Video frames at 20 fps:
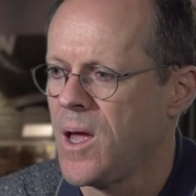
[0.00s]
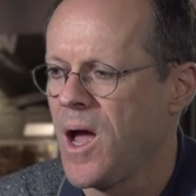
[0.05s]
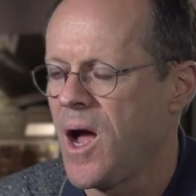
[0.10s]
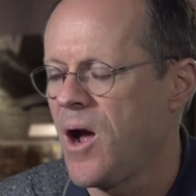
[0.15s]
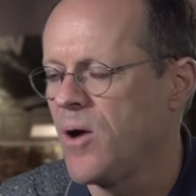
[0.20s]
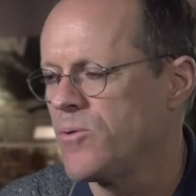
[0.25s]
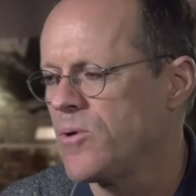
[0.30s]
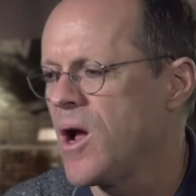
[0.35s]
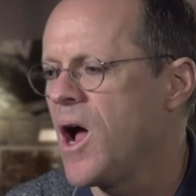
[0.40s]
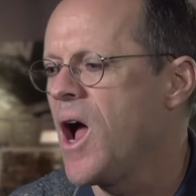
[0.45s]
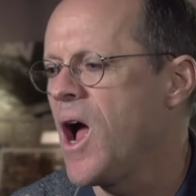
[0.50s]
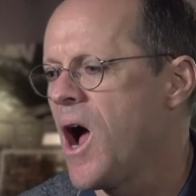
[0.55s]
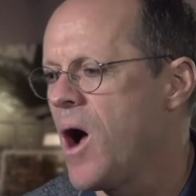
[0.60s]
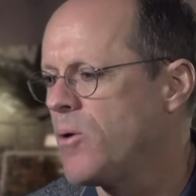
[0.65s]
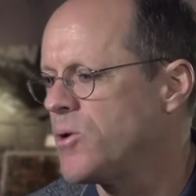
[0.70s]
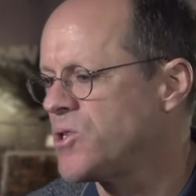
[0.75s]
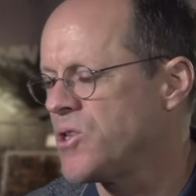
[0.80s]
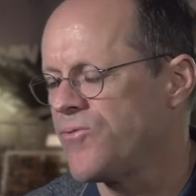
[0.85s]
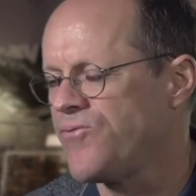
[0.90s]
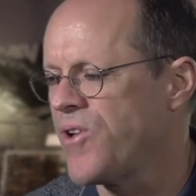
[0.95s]
I
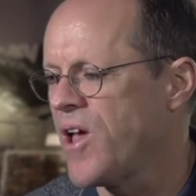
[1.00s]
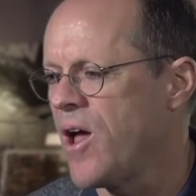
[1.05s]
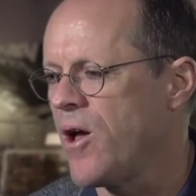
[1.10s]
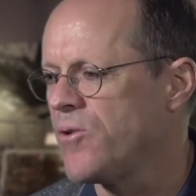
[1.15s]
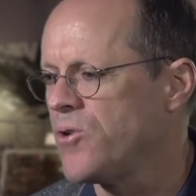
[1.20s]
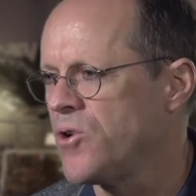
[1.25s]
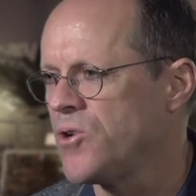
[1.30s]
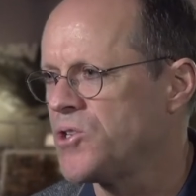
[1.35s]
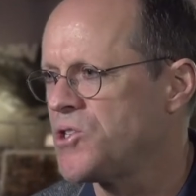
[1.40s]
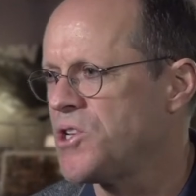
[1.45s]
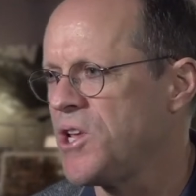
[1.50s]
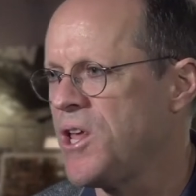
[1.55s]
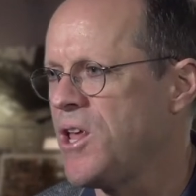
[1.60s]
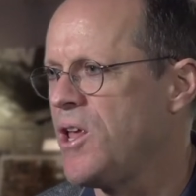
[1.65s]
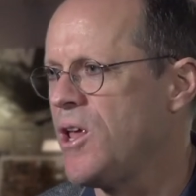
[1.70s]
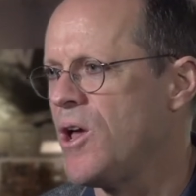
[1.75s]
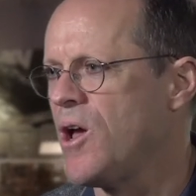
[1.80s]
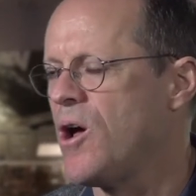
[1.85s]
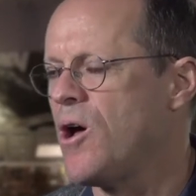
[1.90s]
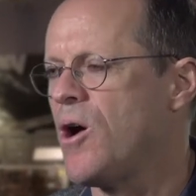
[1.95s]
was the founder,
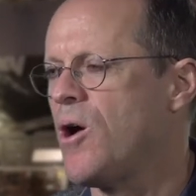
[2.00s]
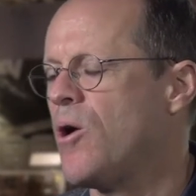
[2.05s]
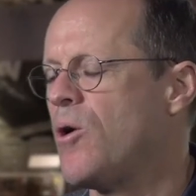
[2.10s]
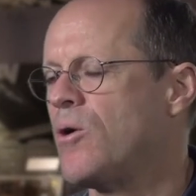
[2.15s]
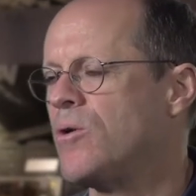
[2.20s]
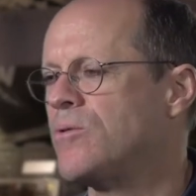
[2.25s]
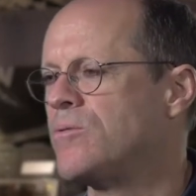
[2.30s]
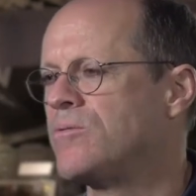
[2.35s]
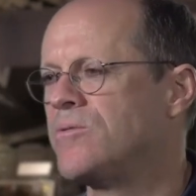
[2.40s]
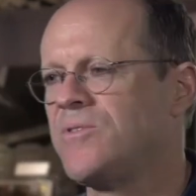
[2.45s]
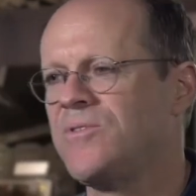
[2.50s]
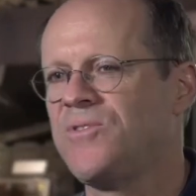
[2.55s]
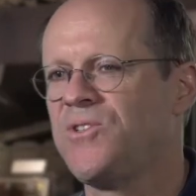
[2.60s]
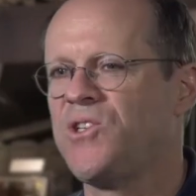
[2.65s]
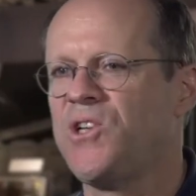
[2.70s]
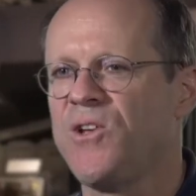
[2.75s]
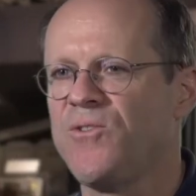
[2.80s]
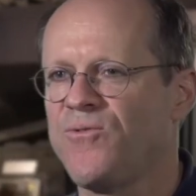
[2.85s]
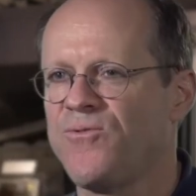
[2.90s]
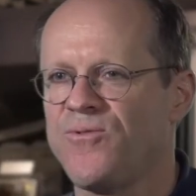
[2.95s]
CEO,
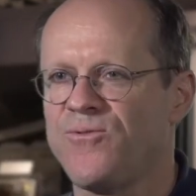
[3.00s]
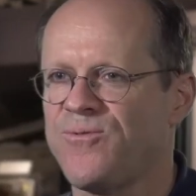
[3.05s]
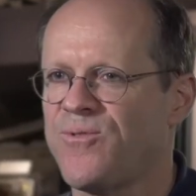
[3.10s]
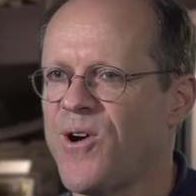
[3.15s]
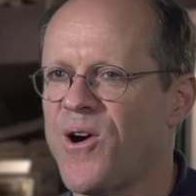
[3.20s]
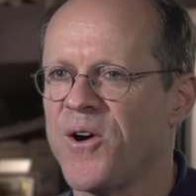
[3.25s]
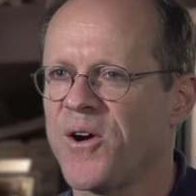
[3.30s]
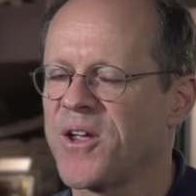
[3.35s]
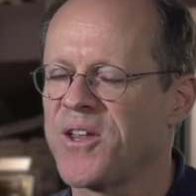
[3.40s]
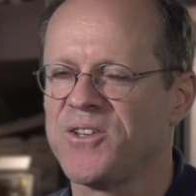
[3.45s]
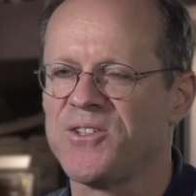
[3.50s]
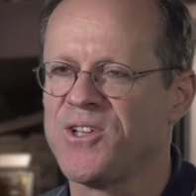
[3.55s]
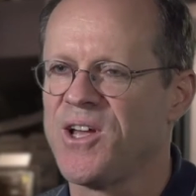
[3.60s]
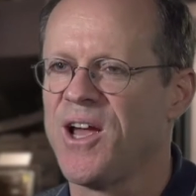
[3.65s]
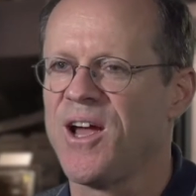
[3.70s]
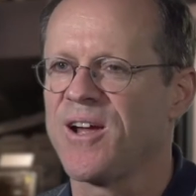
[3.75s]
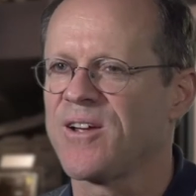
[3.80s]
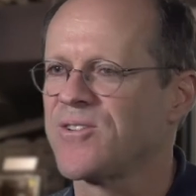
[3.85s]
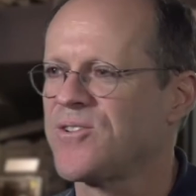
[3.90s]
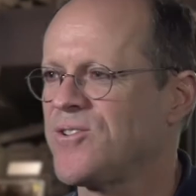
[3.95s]
chief
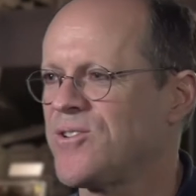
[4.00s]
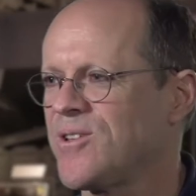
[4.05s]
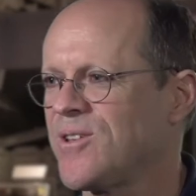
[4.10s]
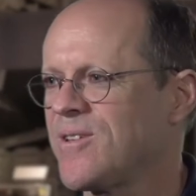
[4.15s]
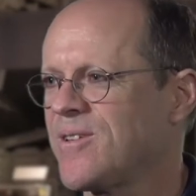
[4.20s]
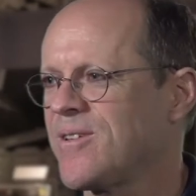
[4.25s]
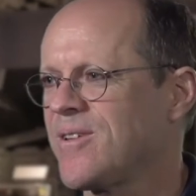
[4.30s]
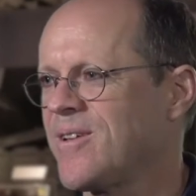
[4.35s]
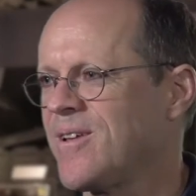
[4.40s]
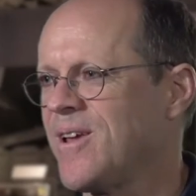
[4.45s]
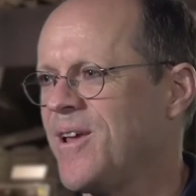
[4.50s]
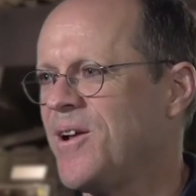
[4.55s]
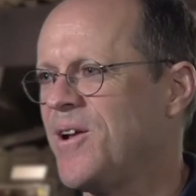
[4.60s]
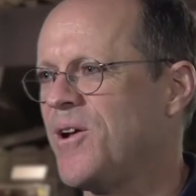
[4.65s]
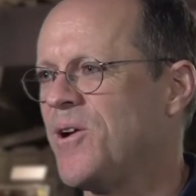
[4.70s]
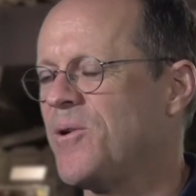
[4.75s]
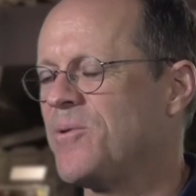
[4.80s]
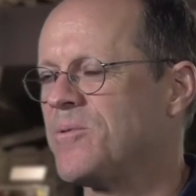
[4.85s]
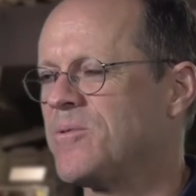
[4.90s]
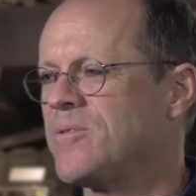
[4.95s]
architect. You
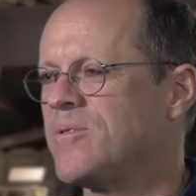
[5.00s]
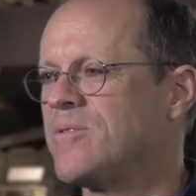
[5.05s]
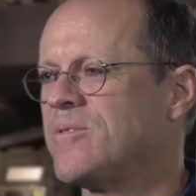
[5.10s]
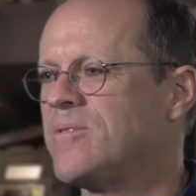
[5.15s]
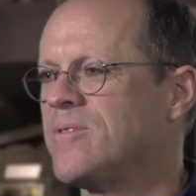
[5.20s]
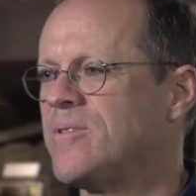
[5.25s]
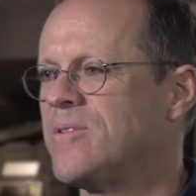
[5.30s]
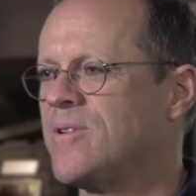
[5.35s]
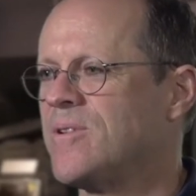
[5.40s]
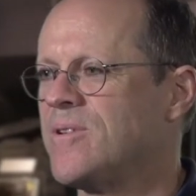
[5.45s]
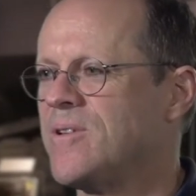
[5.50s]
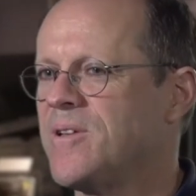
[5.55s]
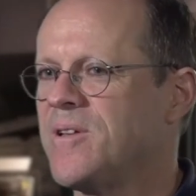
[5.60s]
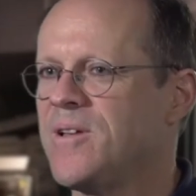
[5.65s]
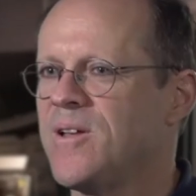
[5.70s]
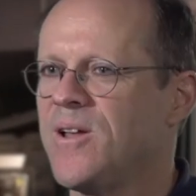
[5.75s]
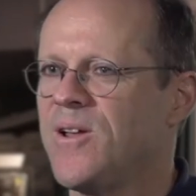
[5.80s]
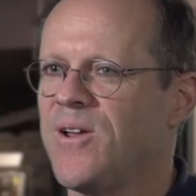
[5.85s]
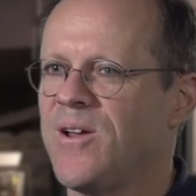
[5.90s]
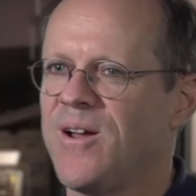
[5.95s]
know,
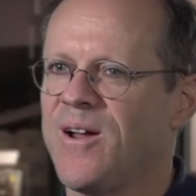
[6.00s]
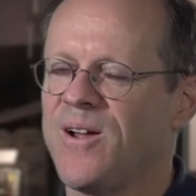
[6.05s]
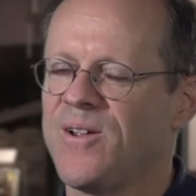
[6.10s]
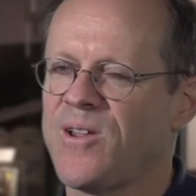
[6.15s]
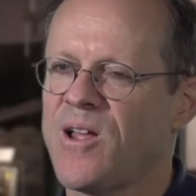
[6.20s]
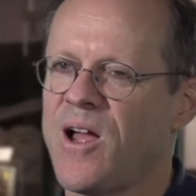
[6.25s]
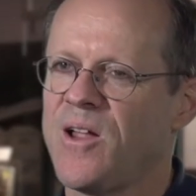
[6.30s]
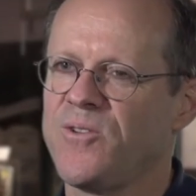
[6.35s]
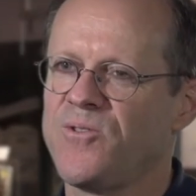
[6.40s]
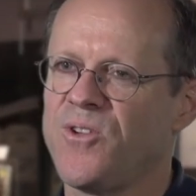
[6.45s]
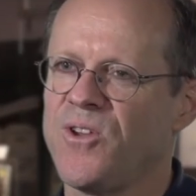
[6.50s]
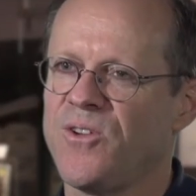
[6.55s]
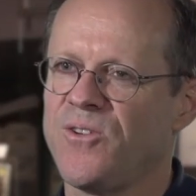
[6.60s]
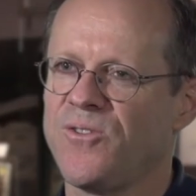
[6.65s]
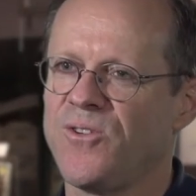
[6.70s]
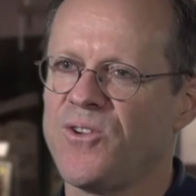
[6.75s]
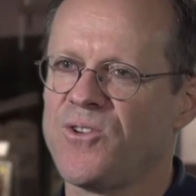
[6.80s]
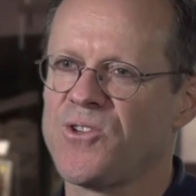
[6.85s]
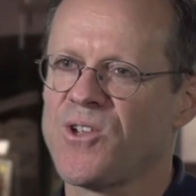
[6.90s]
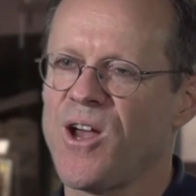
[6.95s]
I
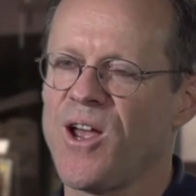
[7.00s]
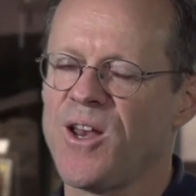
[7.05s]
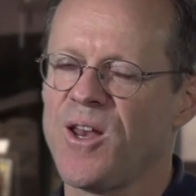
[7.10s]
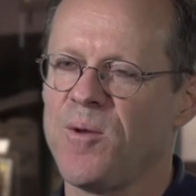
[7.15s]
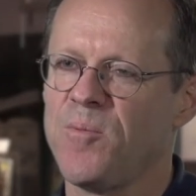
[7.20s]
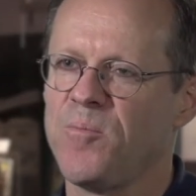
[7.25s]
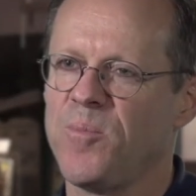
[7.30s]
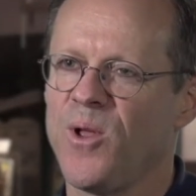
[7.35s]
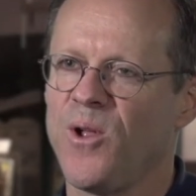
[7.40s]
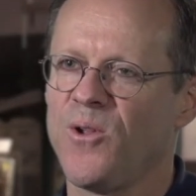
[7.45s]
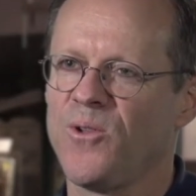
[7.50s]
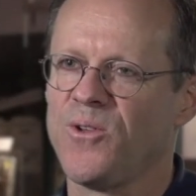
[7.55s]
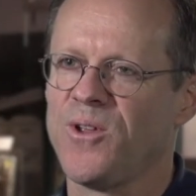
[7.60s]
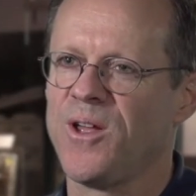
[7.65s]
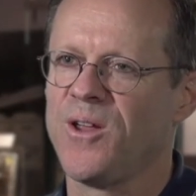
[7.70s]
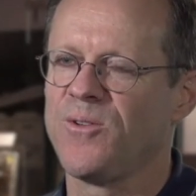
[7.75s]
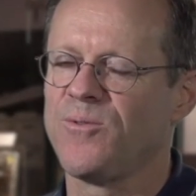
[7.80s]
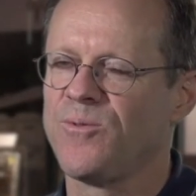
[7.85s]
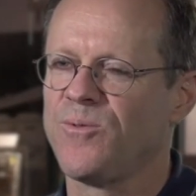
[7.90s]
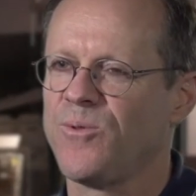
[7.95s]
designed and built
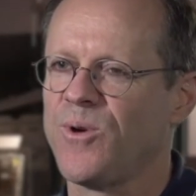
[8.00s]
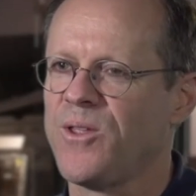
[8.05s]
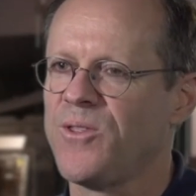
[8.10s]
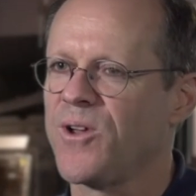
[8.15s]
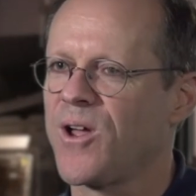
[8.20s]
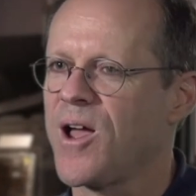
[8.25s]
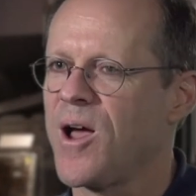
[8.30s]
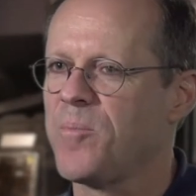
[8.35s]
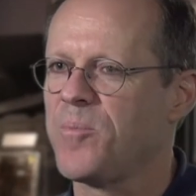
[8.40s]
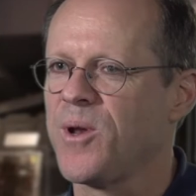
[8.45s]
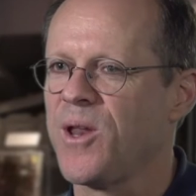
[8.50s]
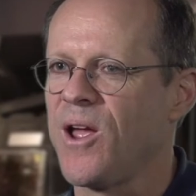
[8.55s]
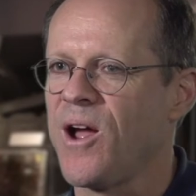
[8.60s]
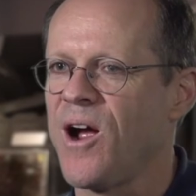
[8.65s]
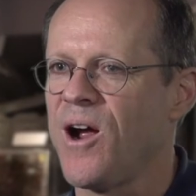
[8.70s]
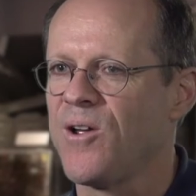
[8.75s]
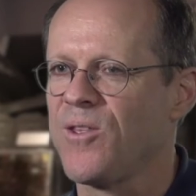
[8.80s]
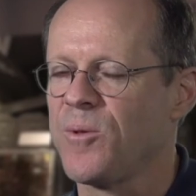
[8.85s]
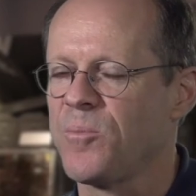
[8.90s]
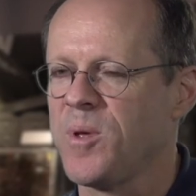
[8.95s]
it, run the company,
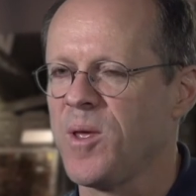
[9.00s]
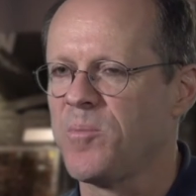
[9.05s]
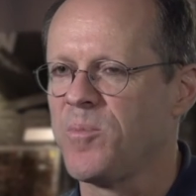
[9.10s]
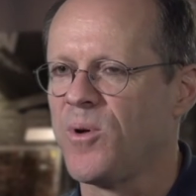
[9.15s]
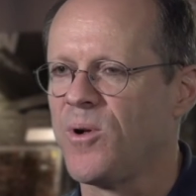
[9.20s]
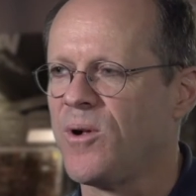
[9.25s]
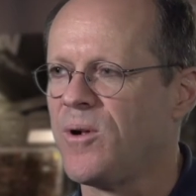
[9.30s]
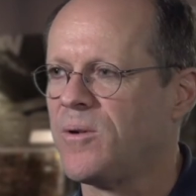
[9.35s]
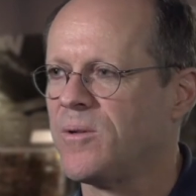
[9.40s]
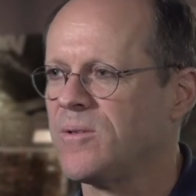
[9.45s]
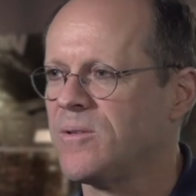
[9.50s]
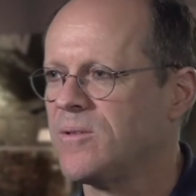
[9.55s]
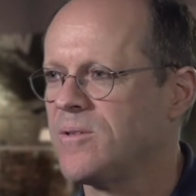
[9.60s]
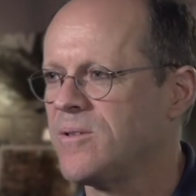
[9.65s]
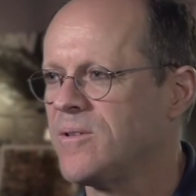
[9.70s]
hired the people.